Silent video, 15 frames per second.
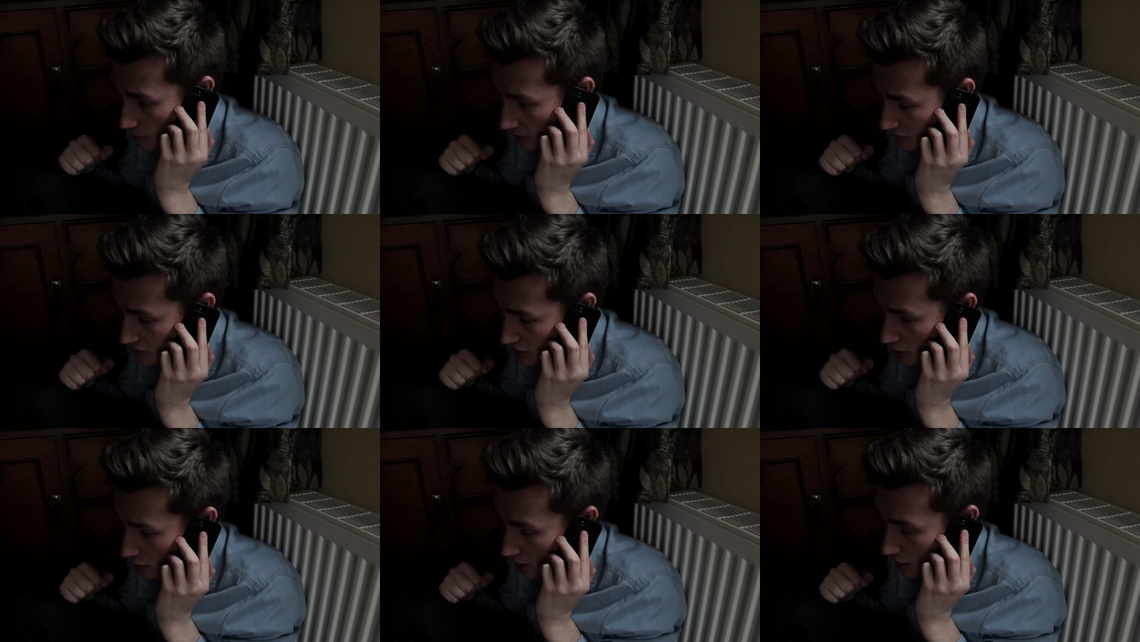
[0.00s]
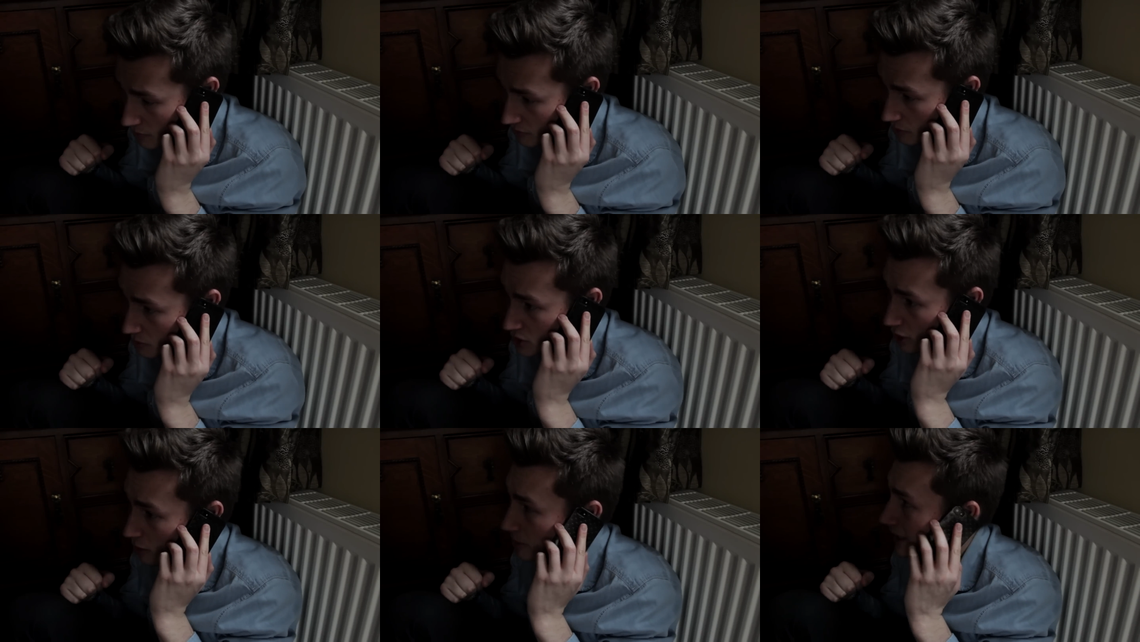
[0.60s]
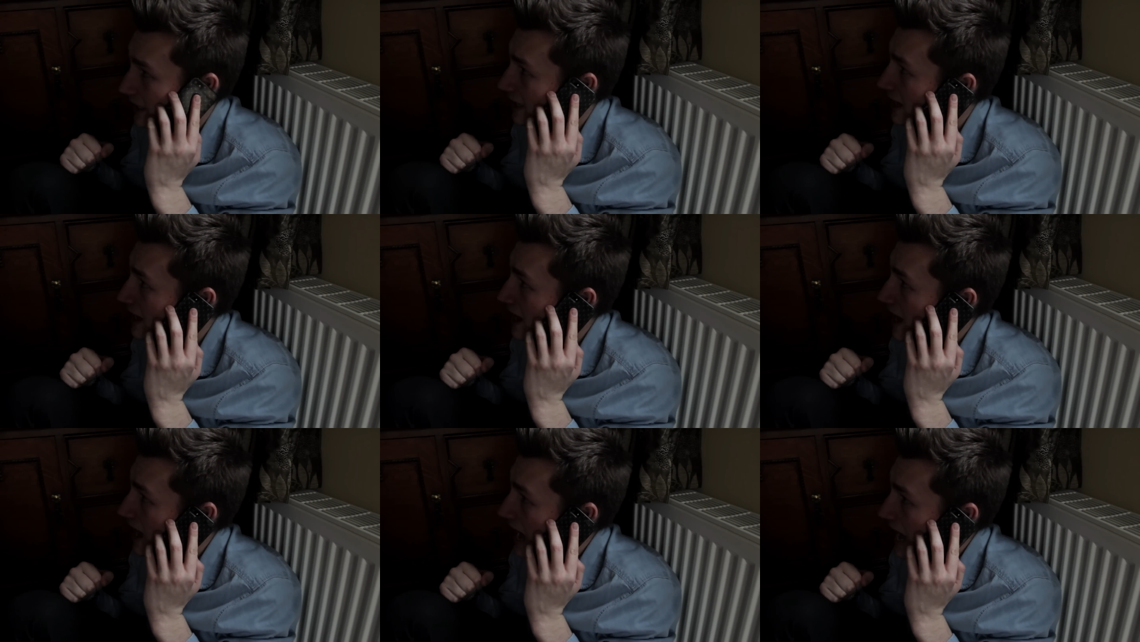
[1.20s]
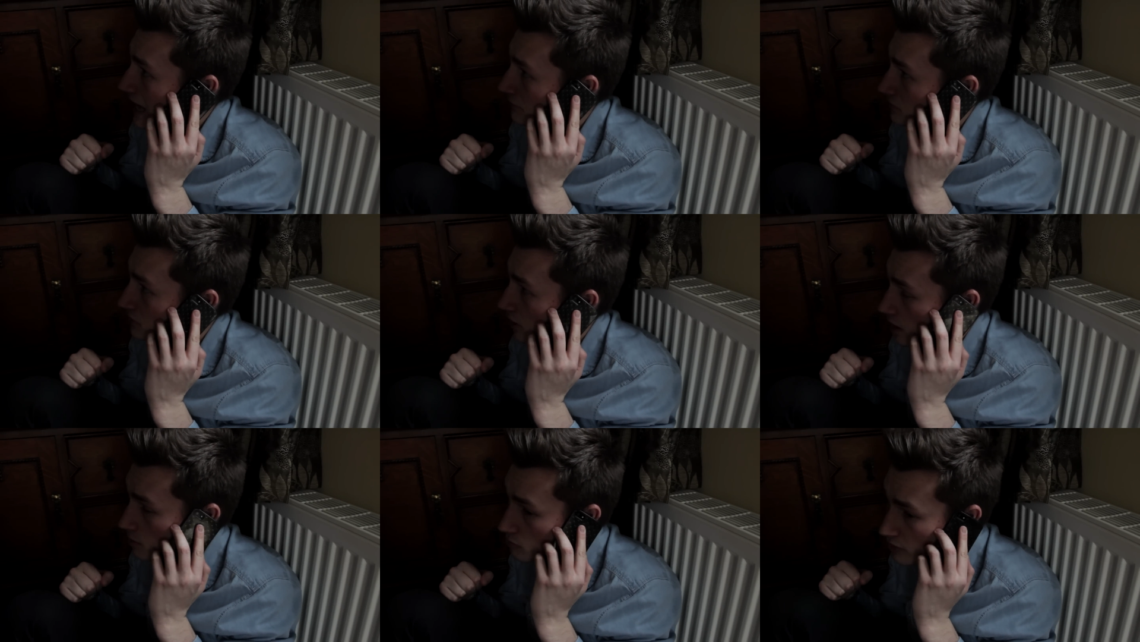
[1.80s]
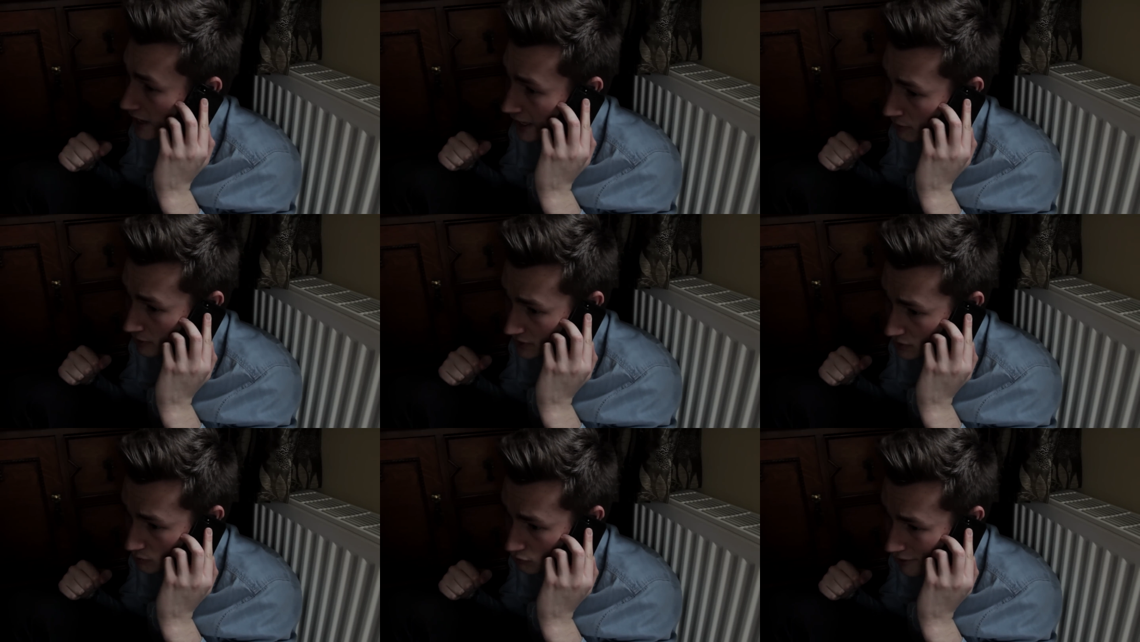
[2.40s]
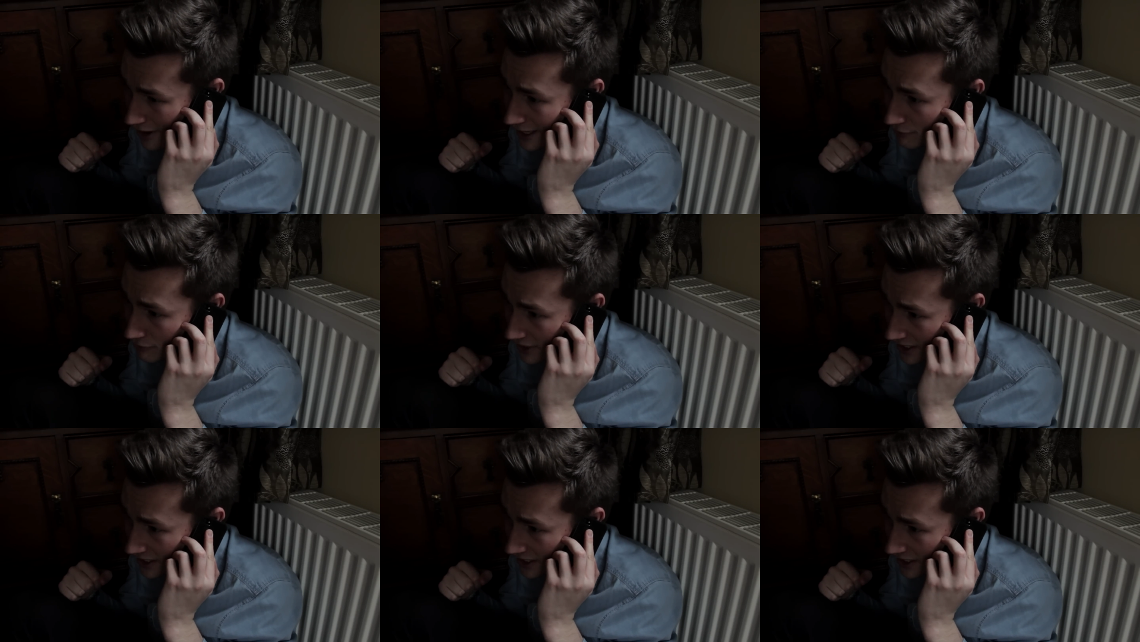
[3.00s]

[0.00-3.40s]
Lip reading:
No face is visible, so there are no lips to read.